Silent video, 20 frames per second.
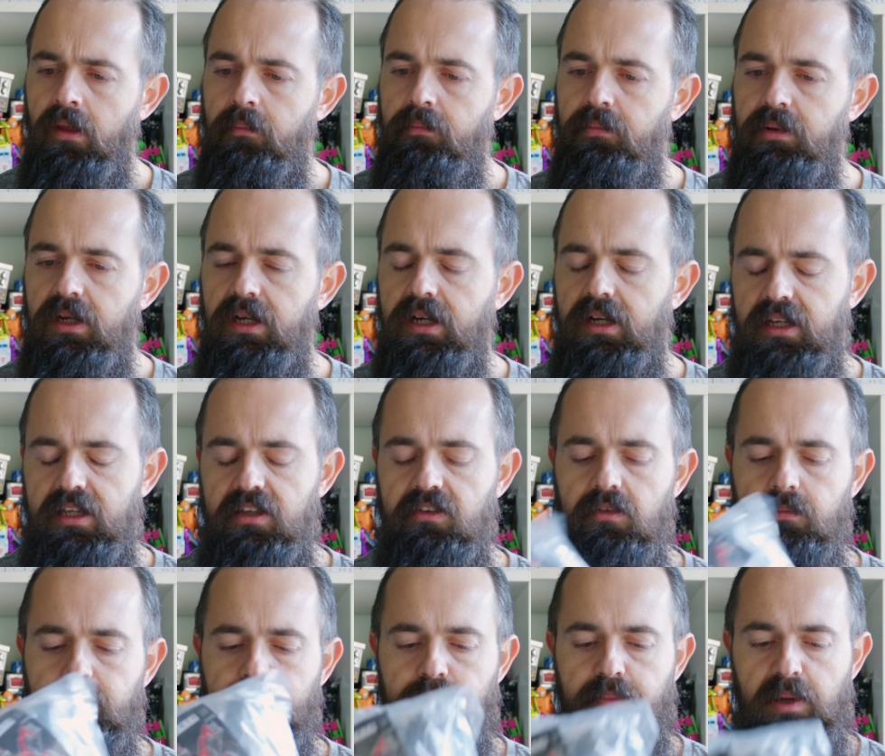but he's
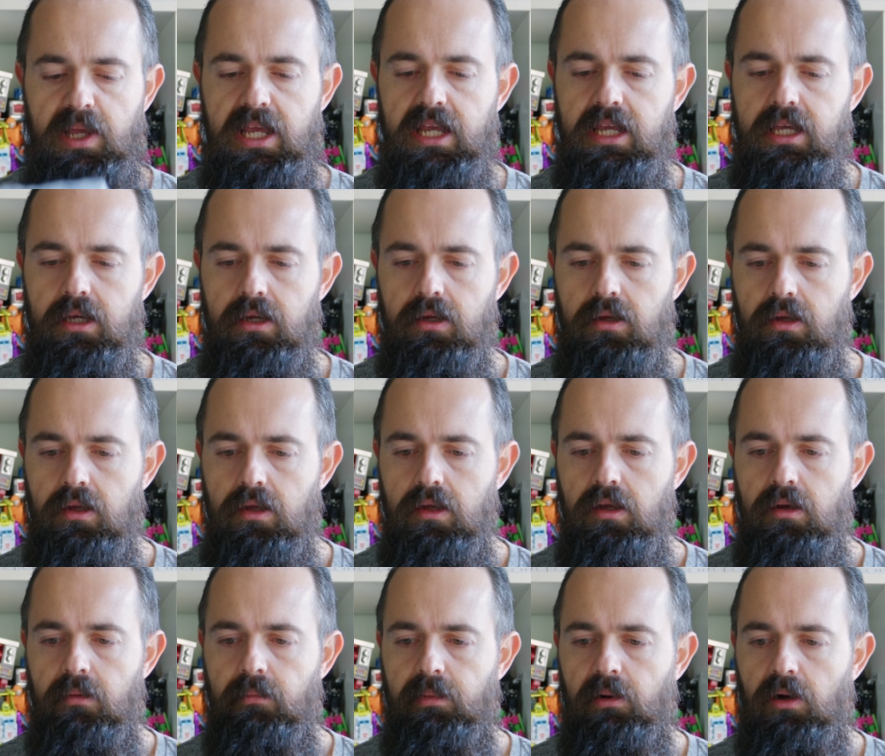a big
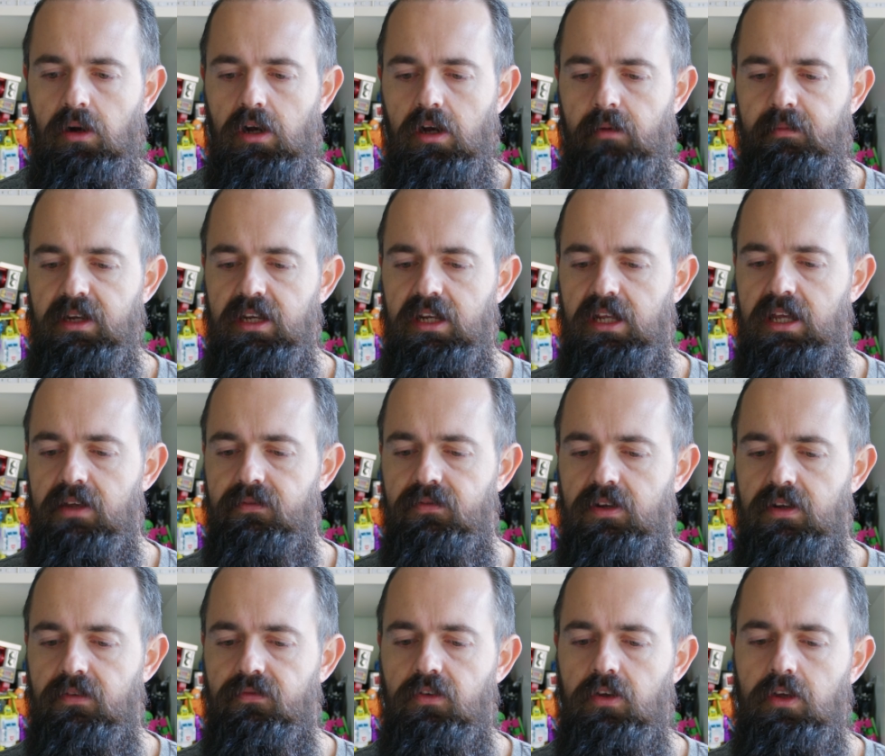bot. I mean,
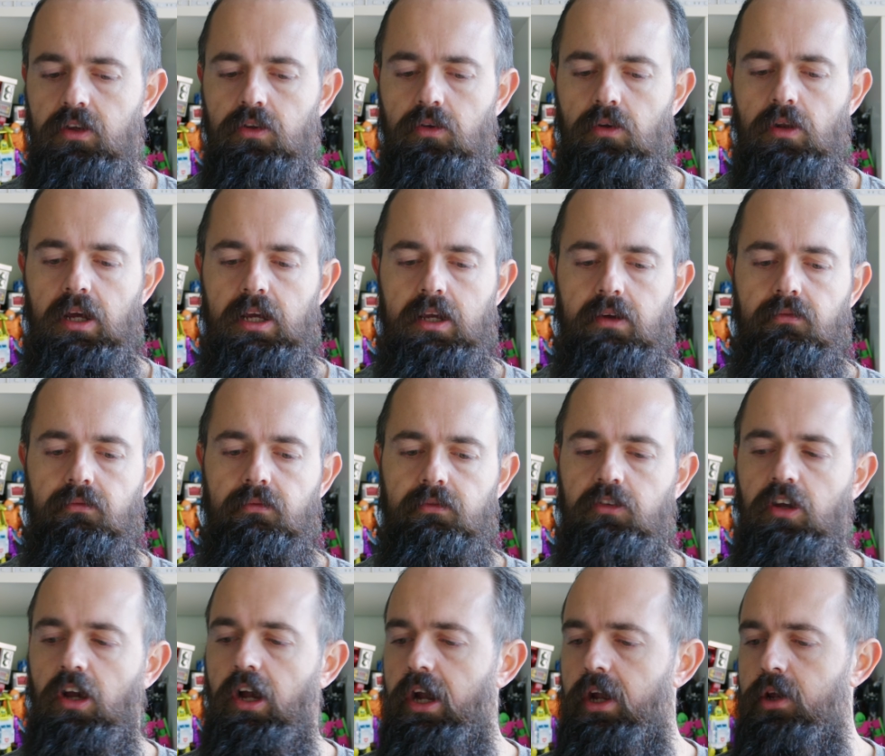even if you could do like a
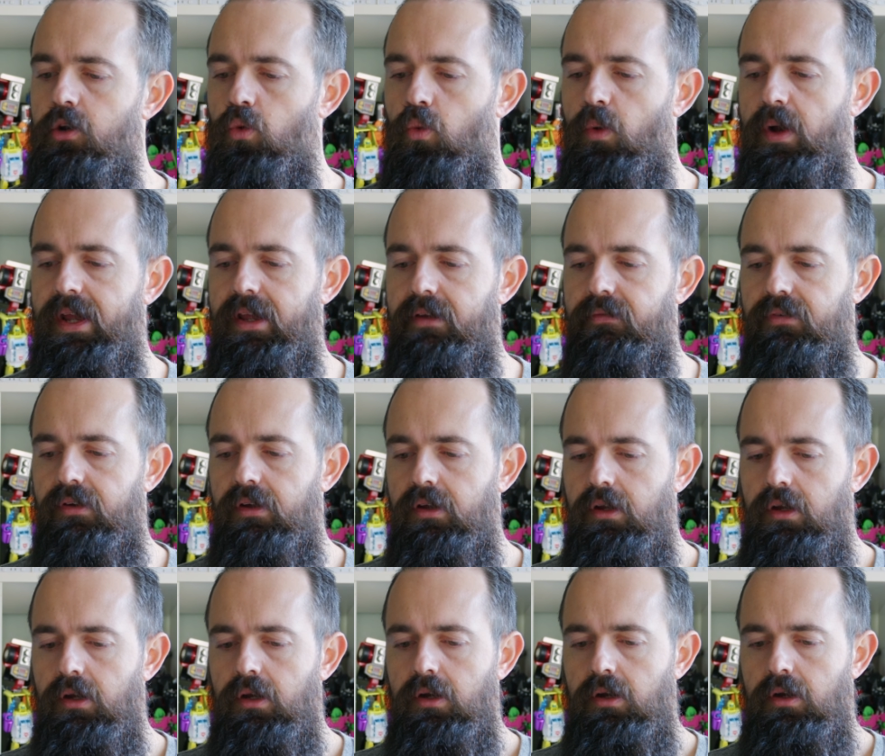tidal wave
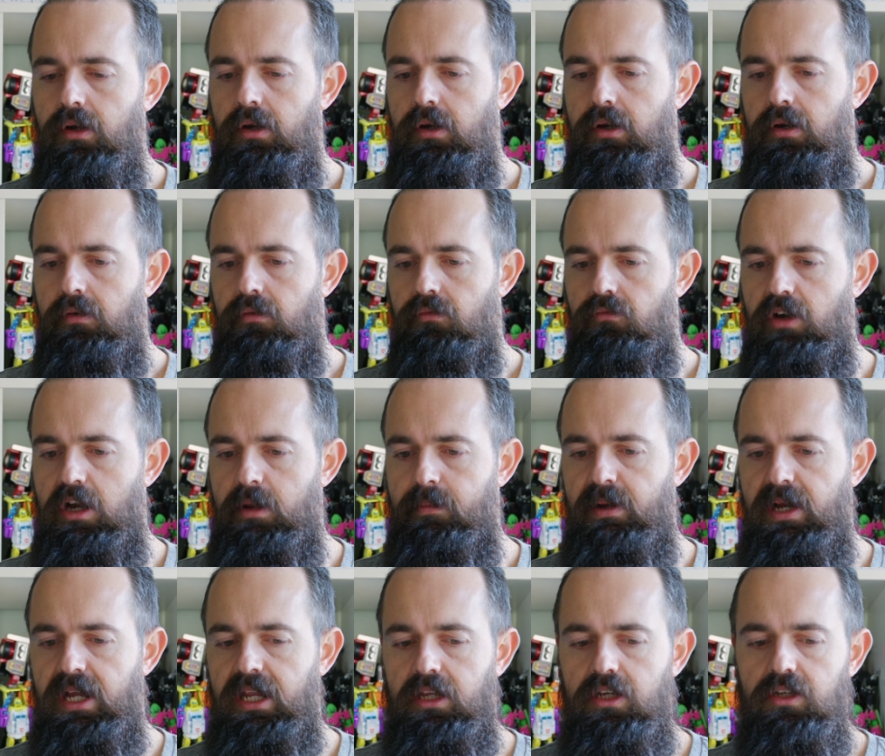
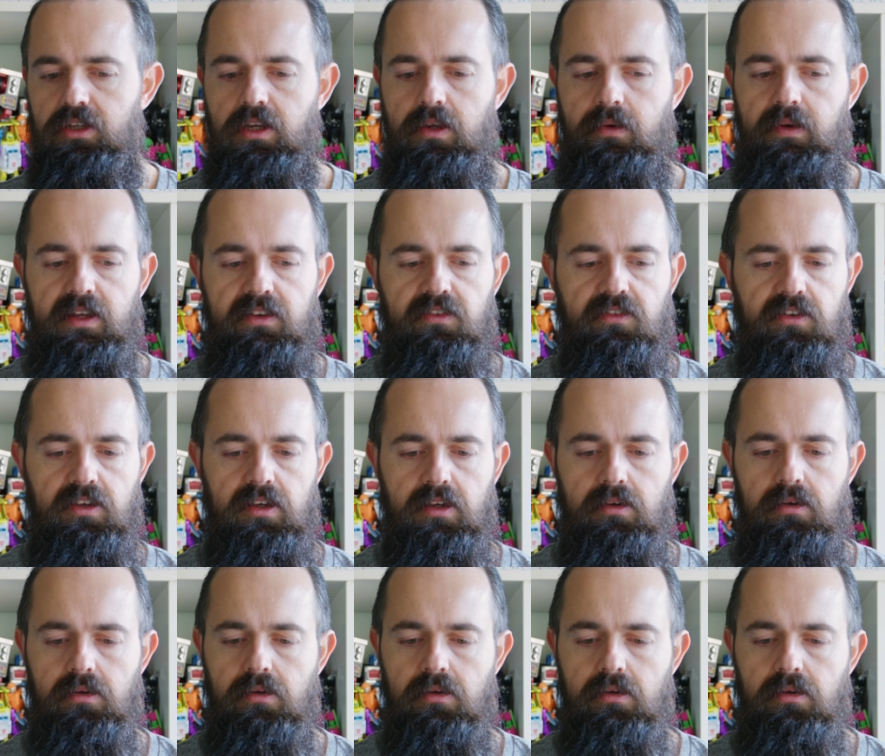repaint, couldn't you? It's a